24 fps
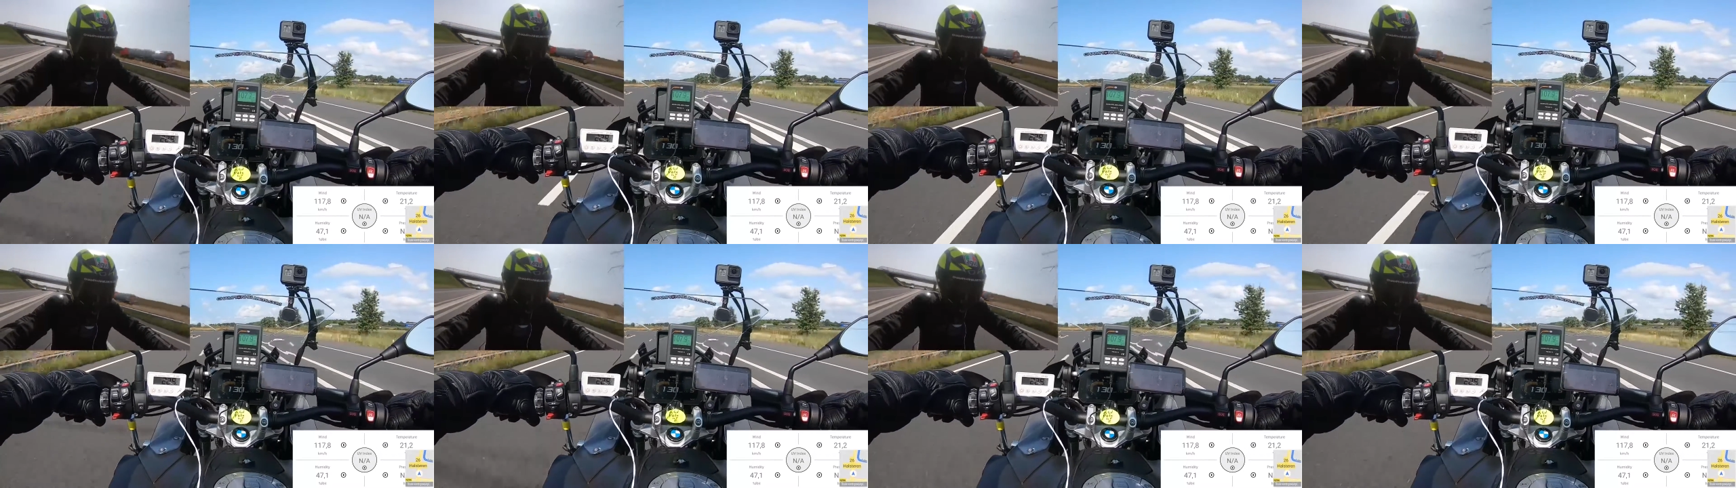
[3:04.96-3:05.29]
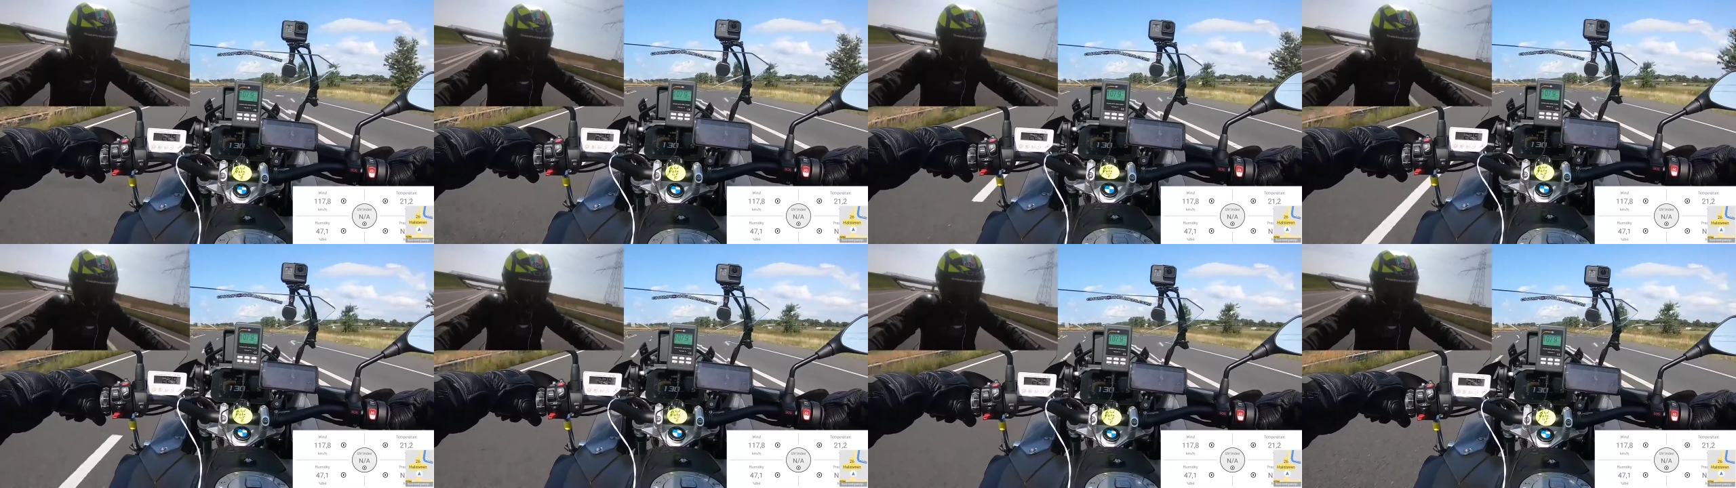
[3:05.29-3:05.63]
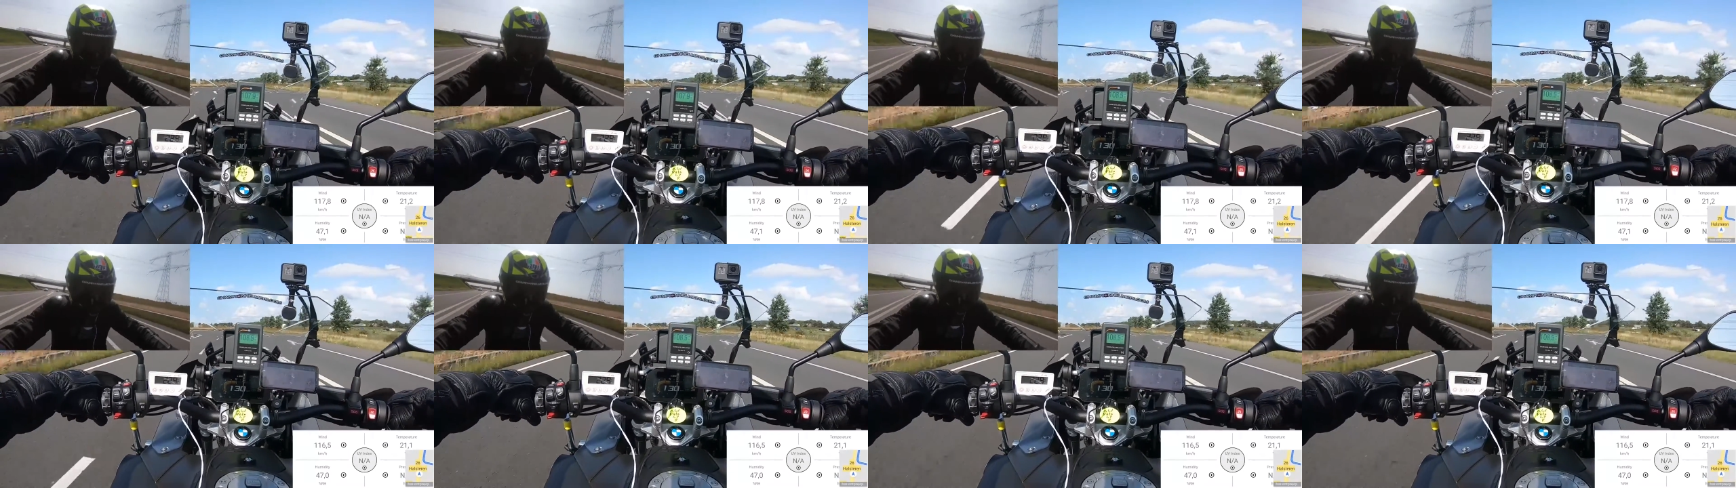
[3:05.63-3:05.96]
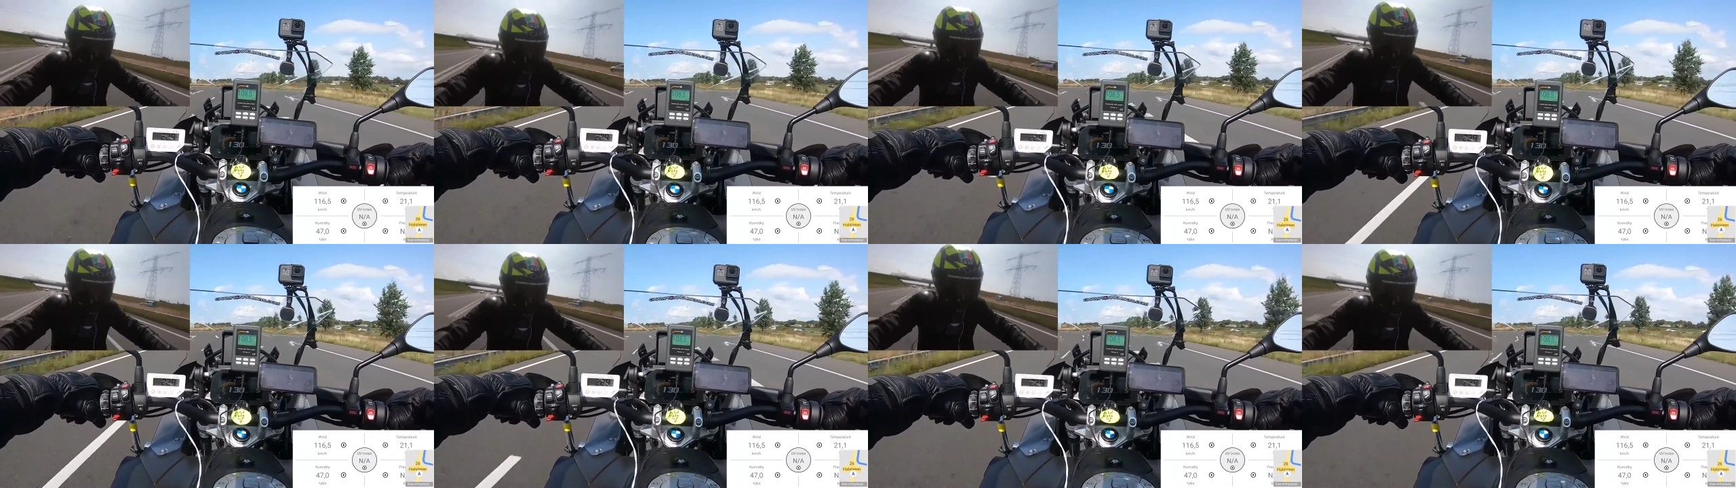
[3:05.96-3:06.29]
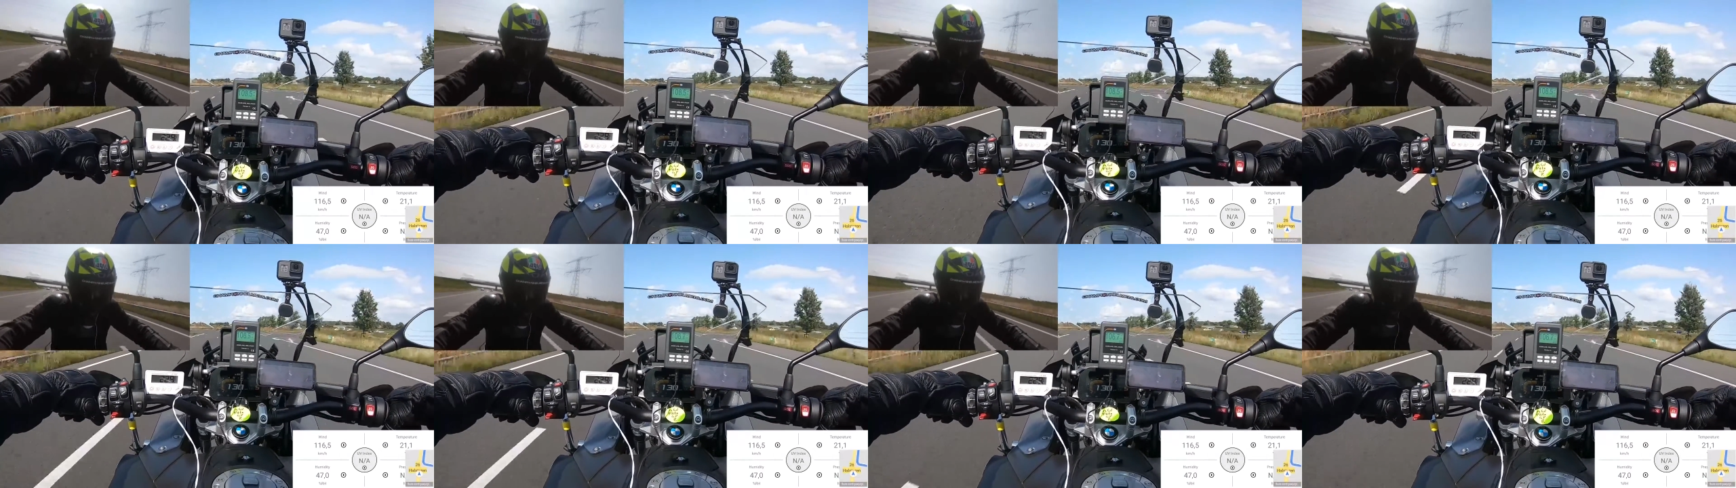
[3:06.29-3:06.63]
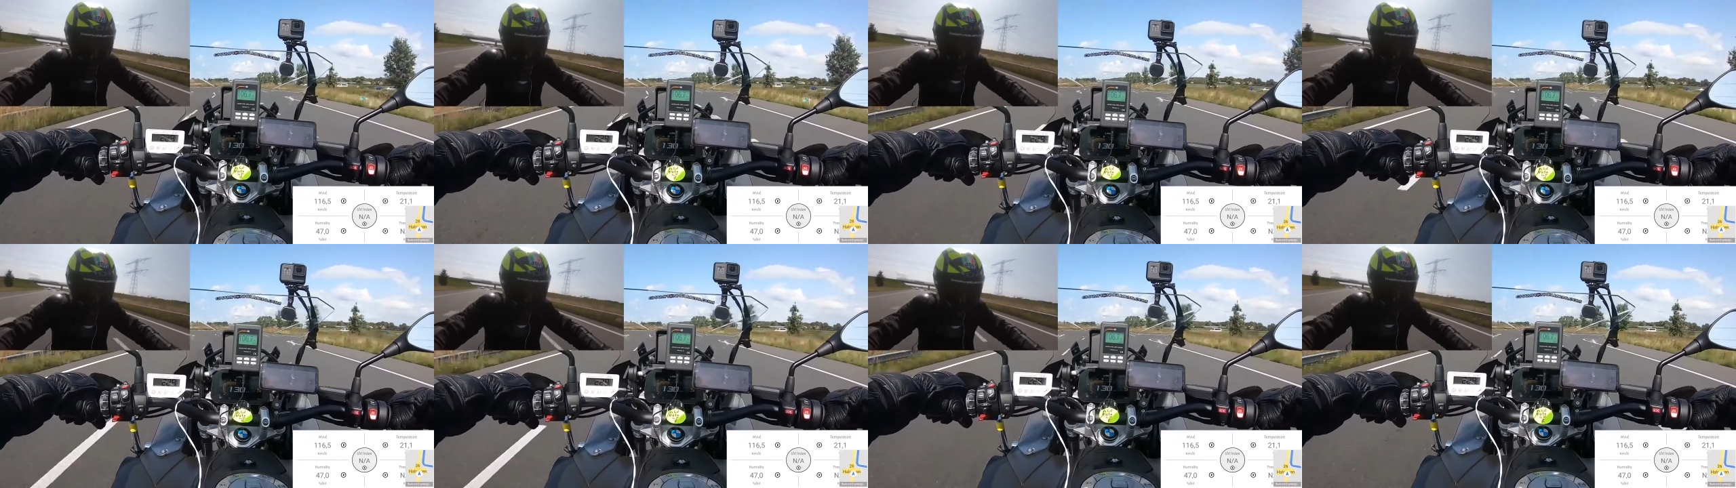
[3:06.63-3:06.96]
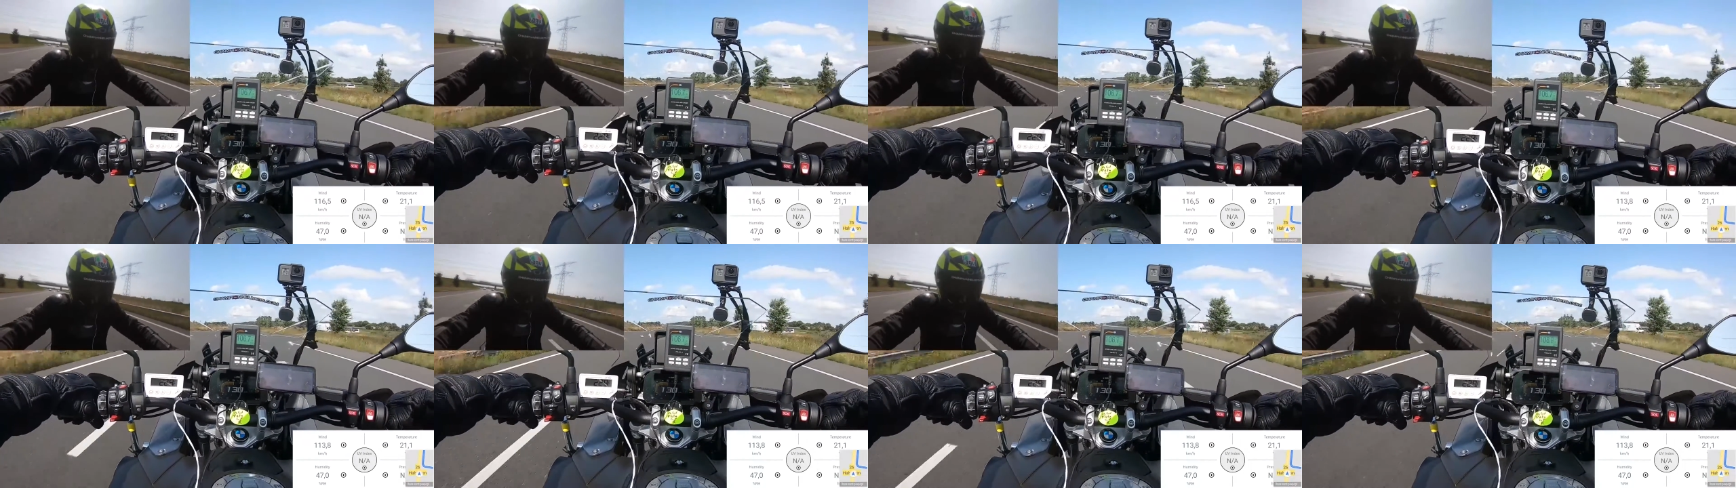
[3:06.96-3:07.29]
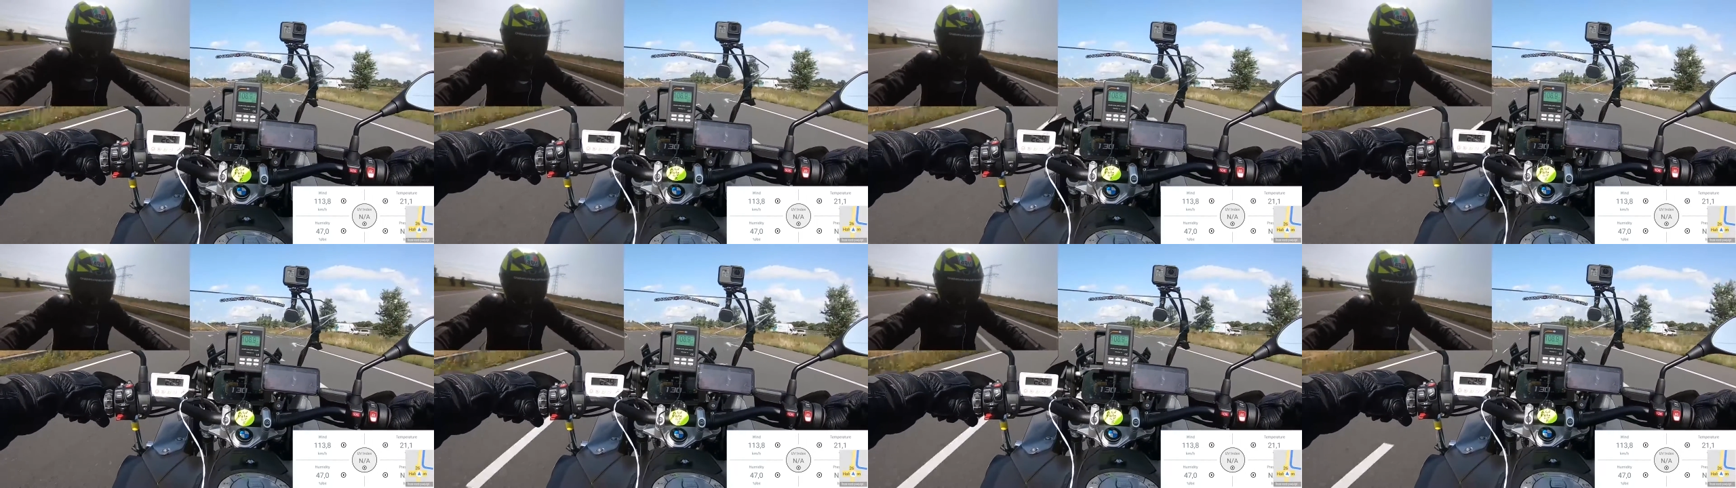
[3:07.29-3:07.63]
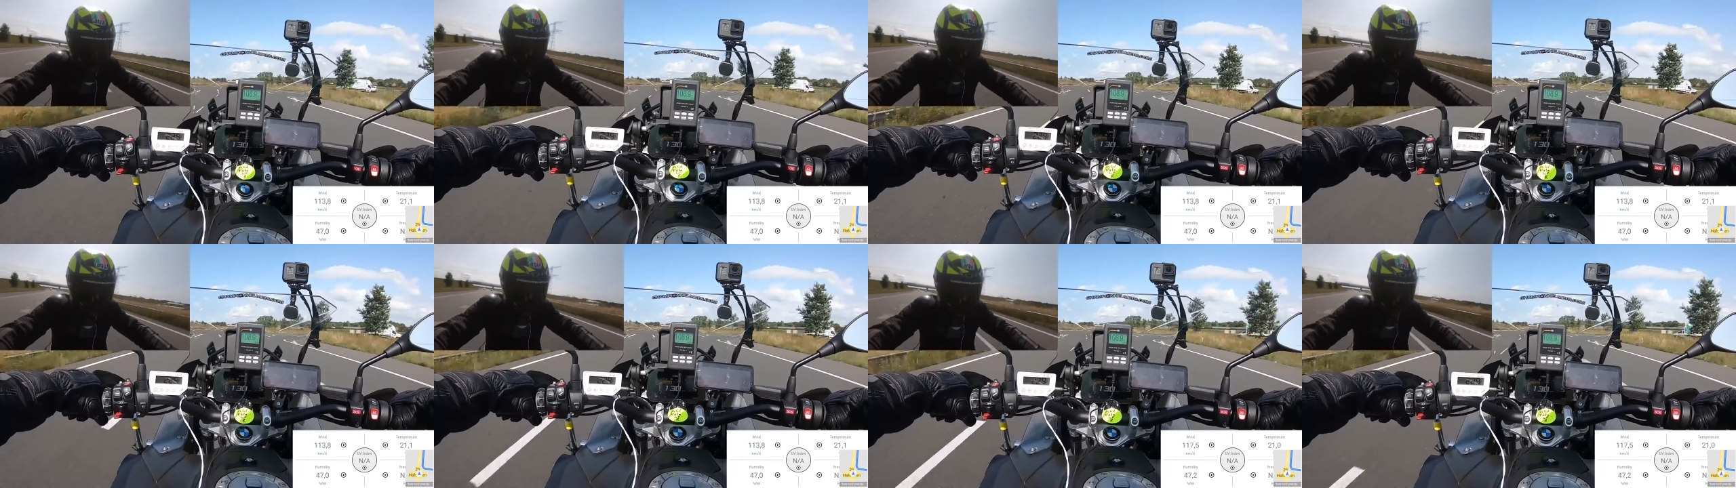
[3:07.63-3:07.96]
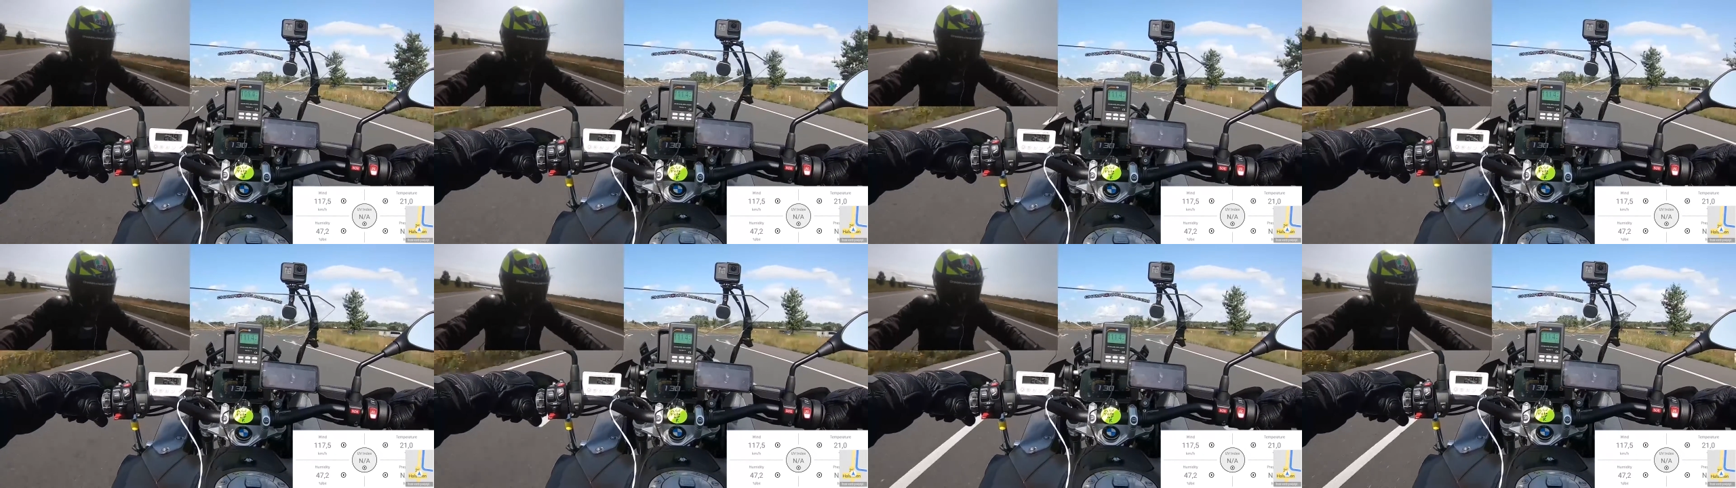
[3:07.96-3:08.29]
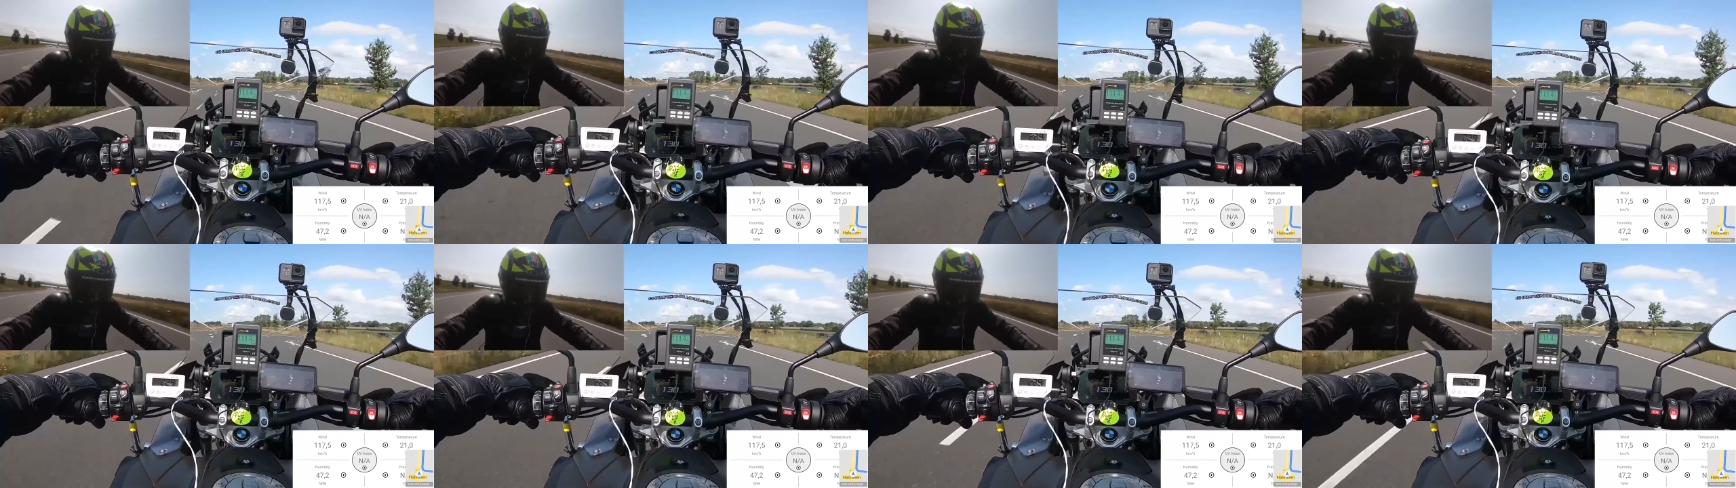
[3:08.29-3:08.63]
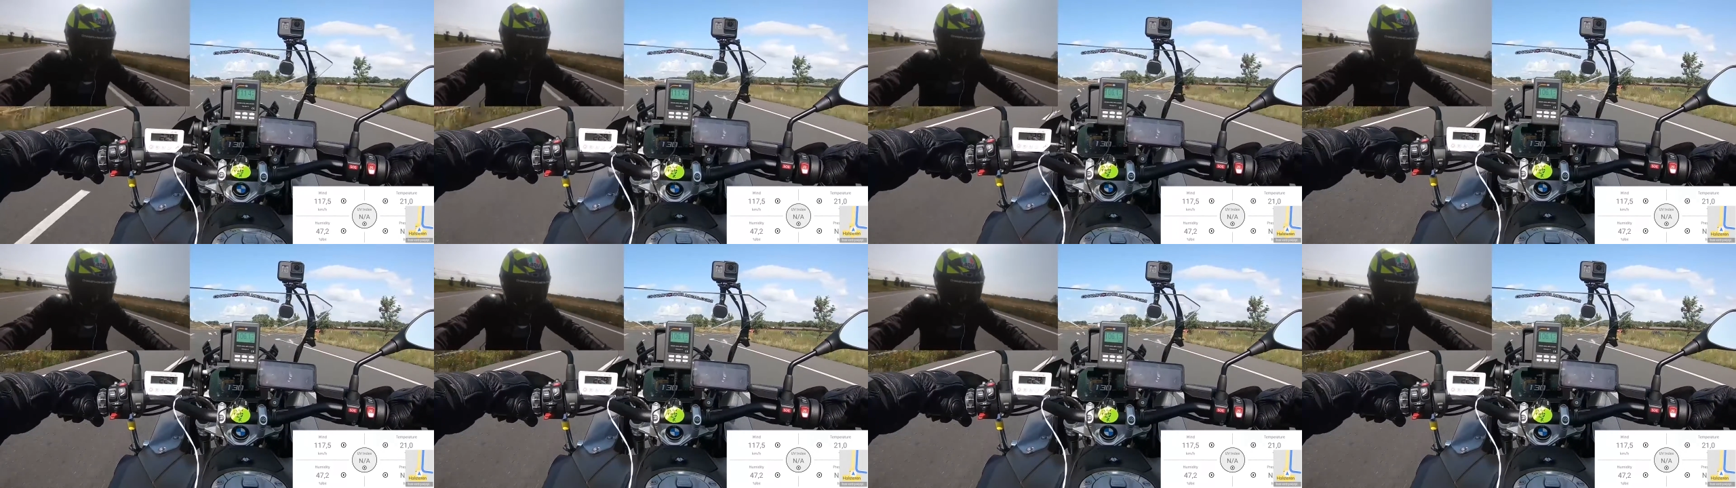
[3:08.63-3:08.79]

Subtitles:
[unreadable: no face in view]